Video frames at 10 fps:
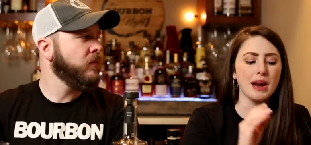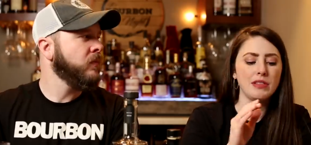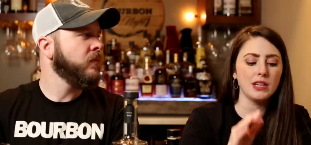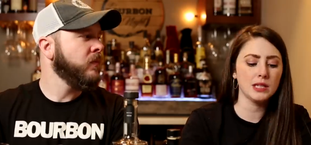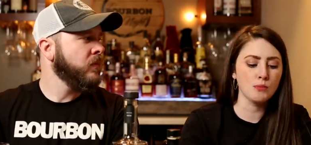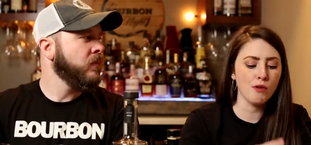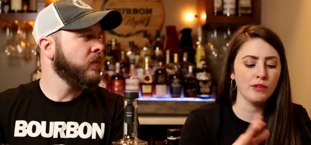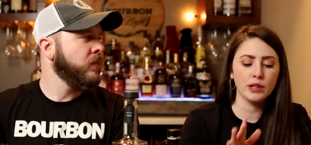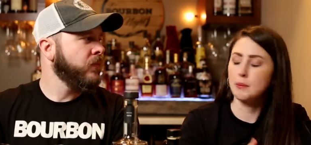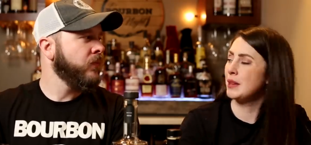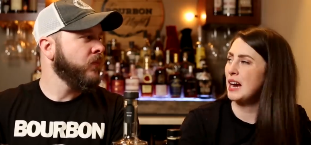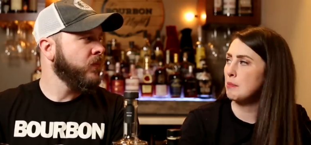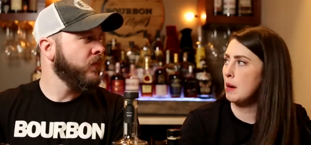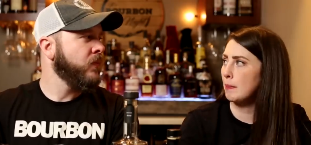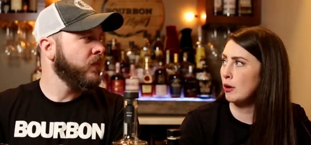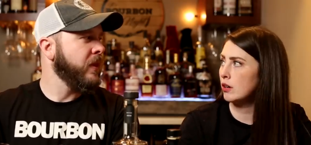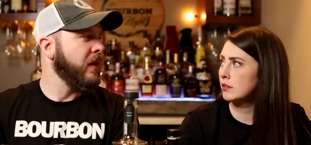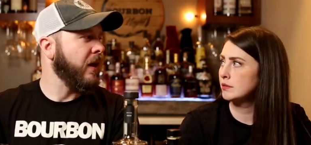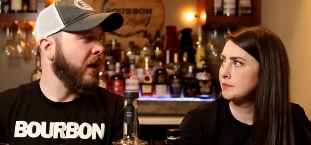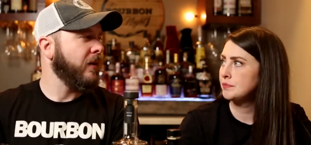Speaker 1: but I think it's more of like a black pepper.
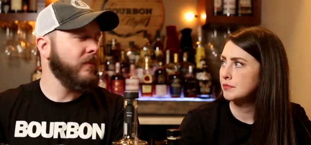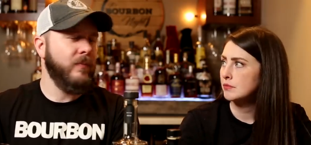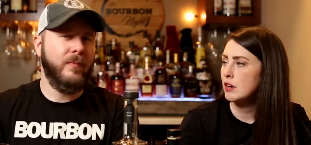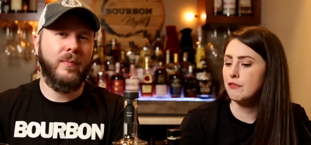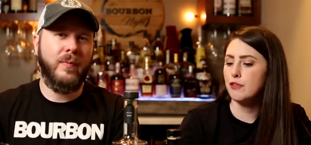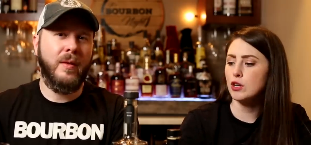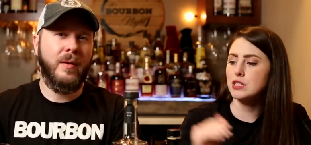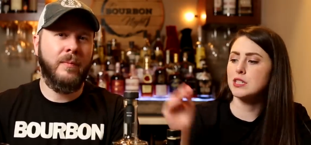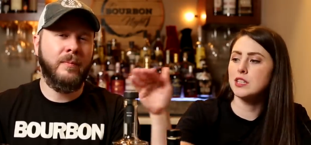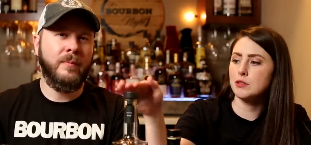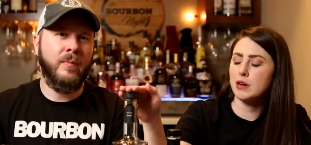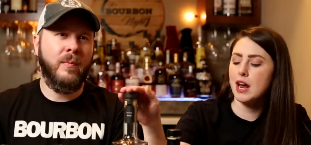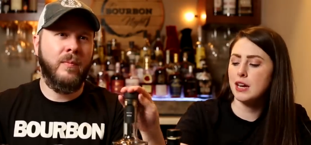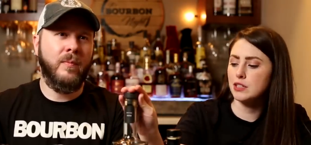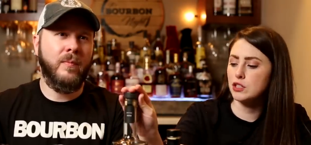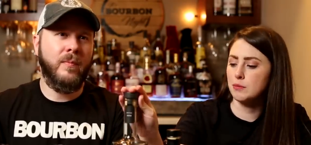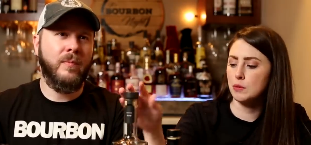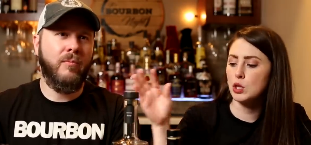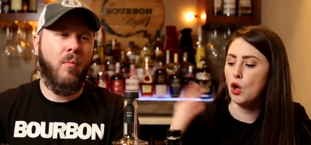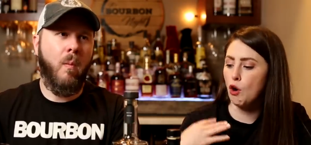Yeah. Versus this one had some
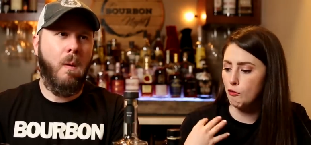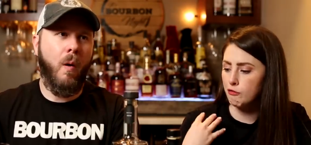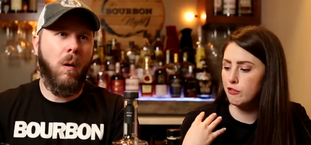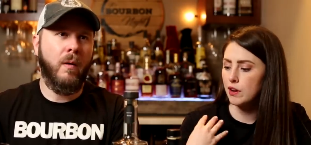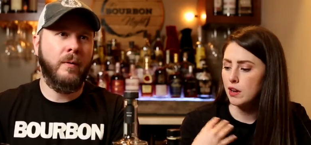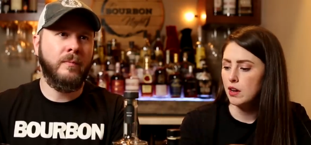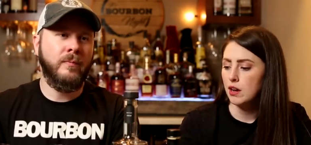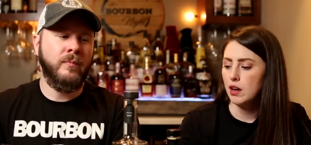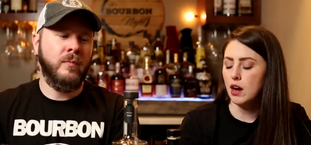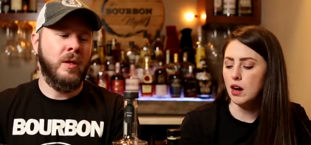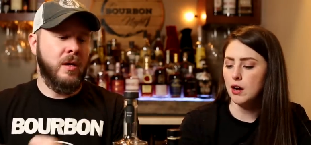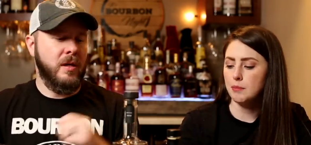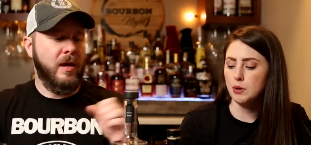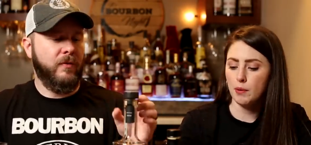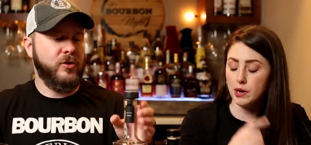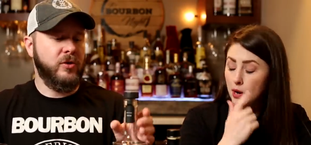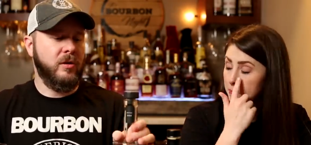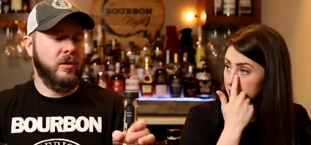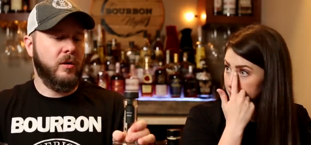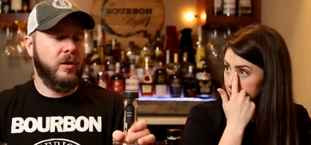clove. Um, yeah, for
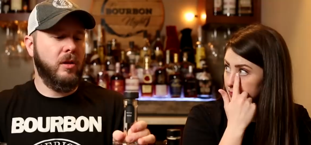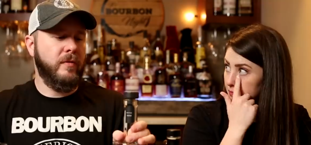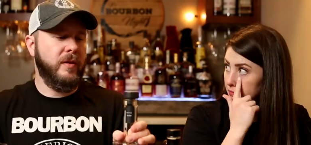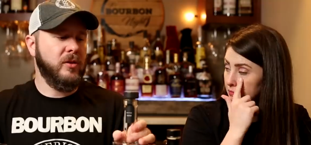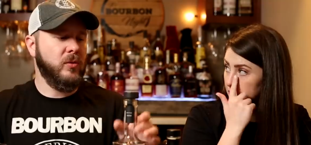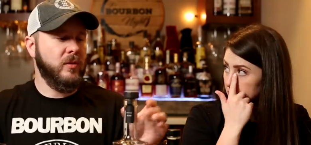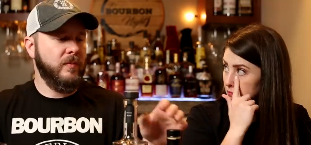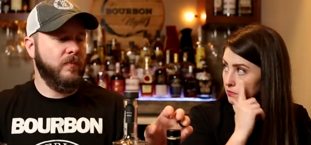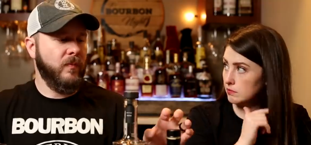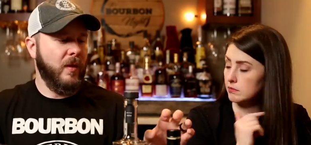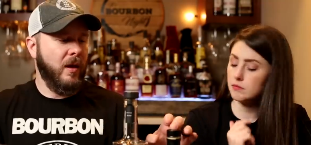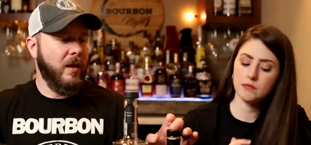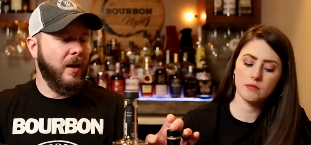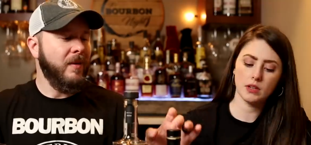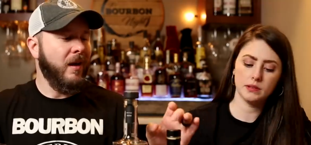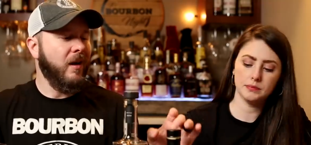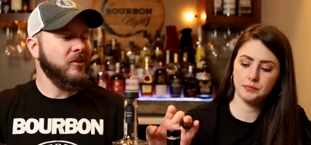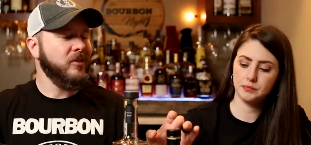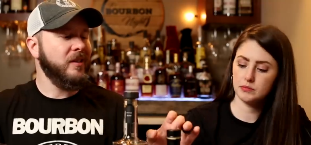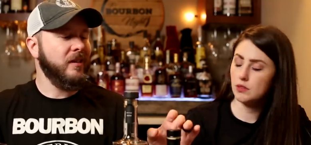sure,
Speaker 2: clove on this one. I'm
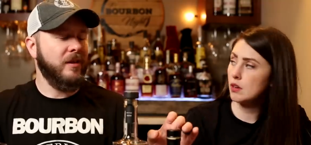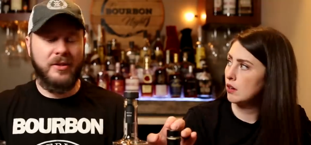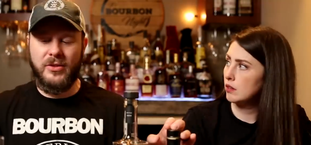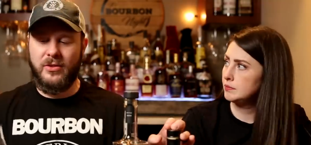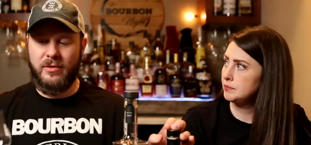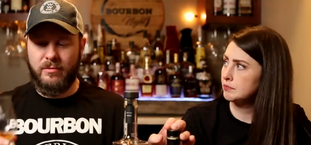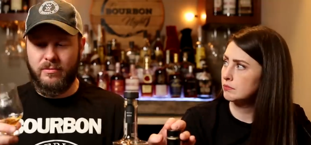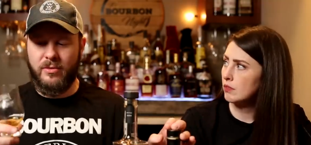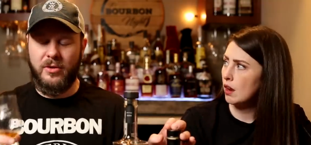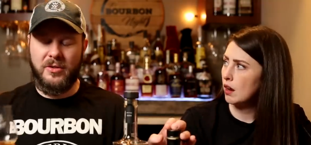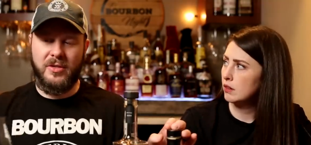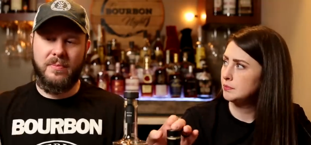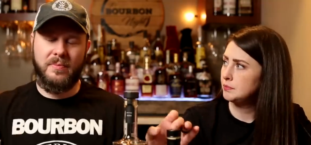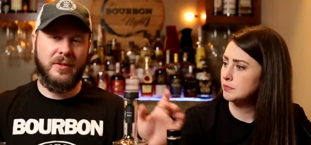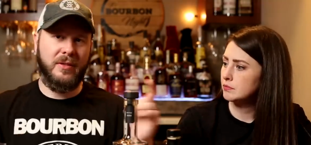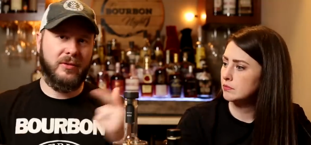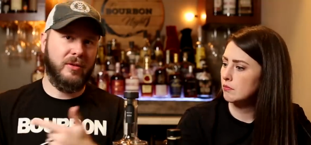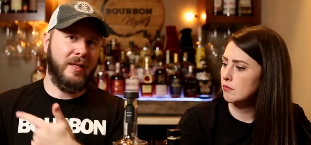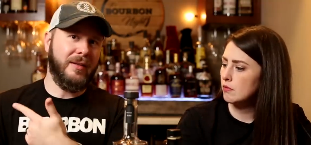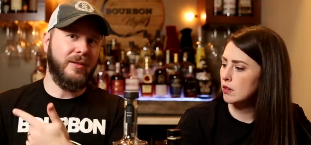honestly on this third sip since I took
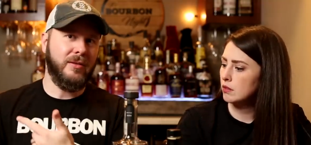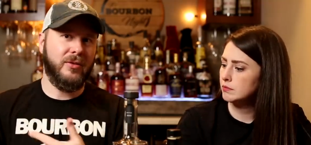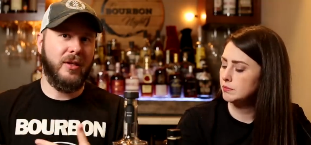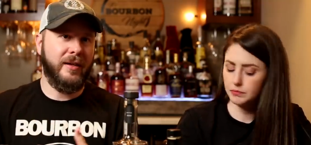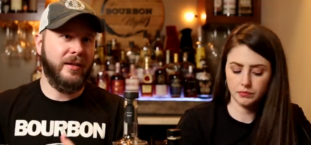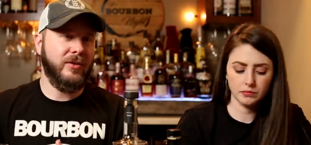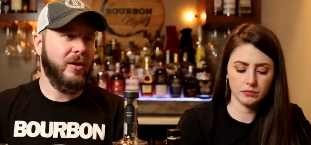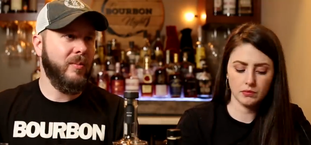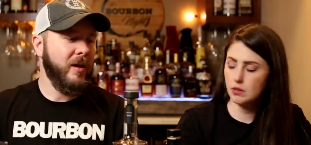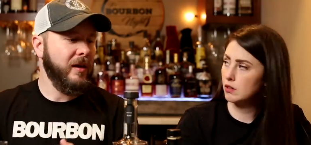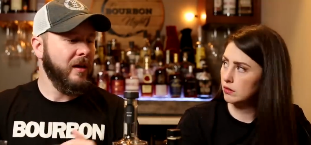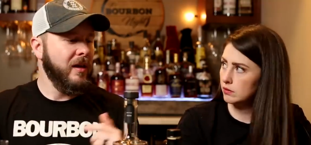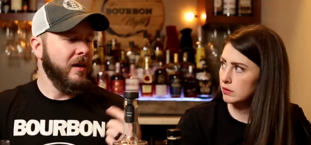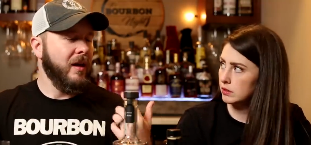that little slide guitar break